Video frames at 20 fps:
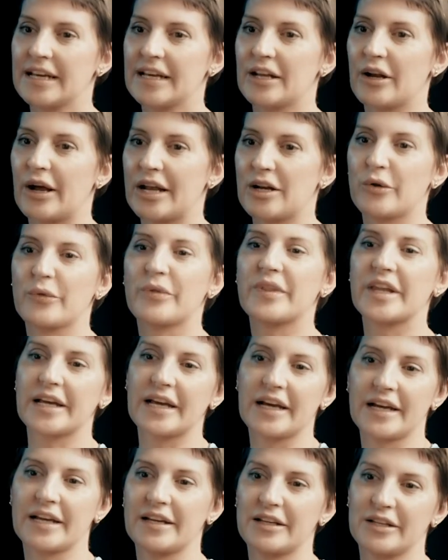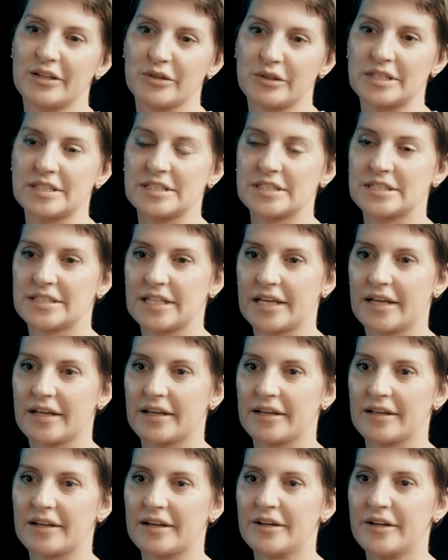I don't think you can
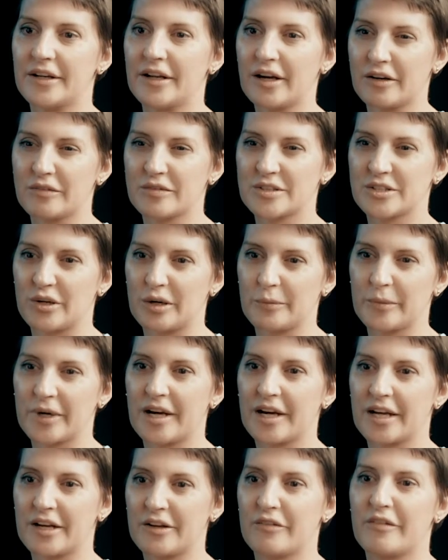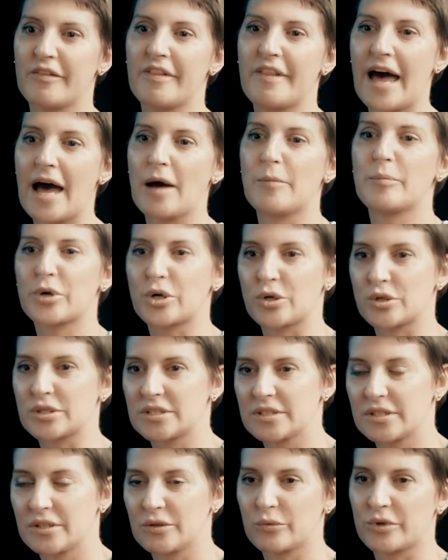say enough. So I'm kind of that
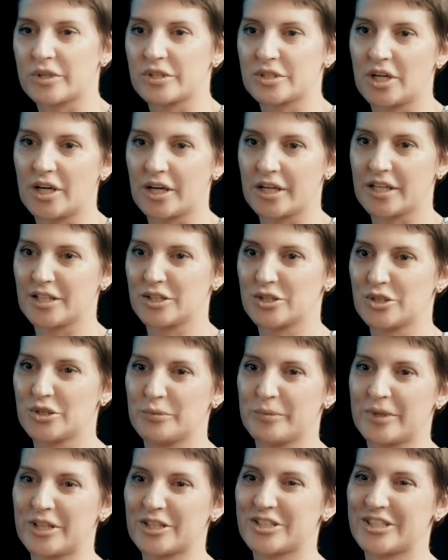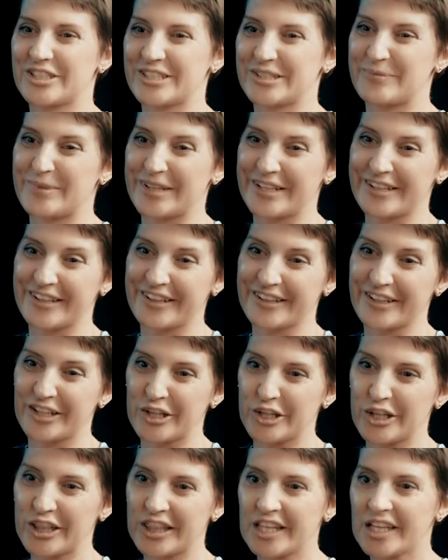person where talking too much has been a
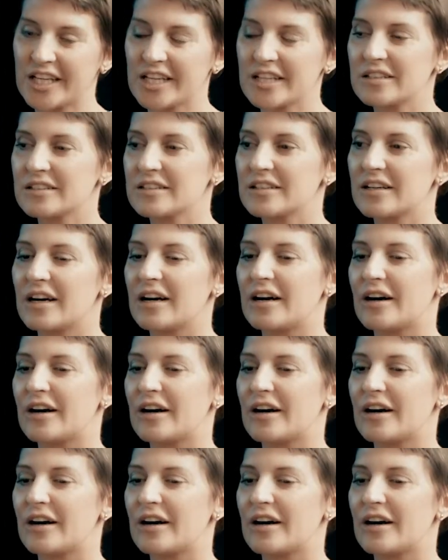good thing.